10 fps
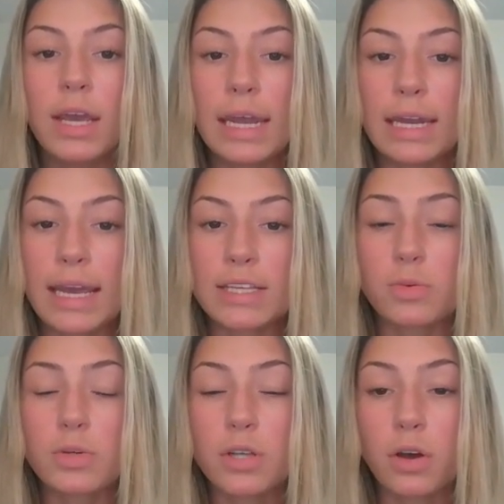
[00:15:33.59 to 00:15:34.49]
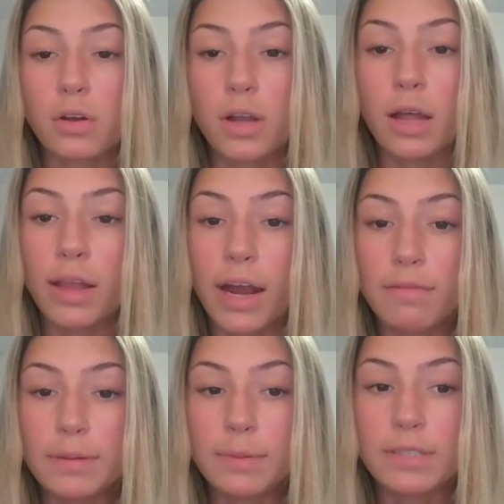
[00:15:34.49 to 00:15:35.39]
and as a result, a lot of
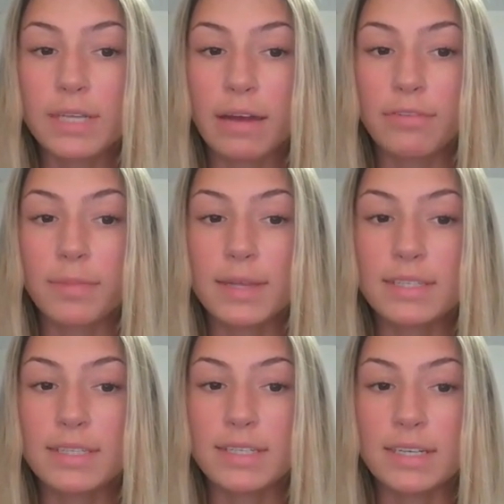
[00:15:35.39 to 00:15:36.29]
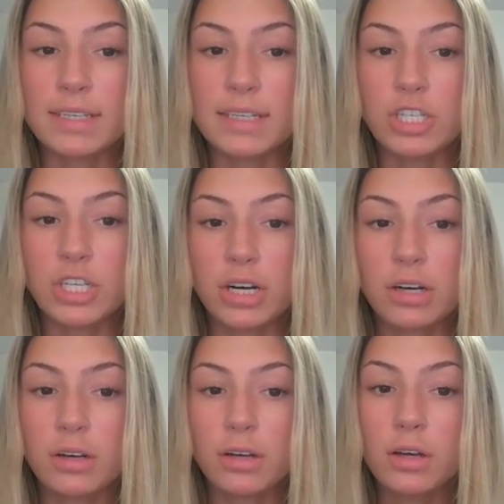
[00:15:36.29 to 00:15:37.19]
people die from this disease each year.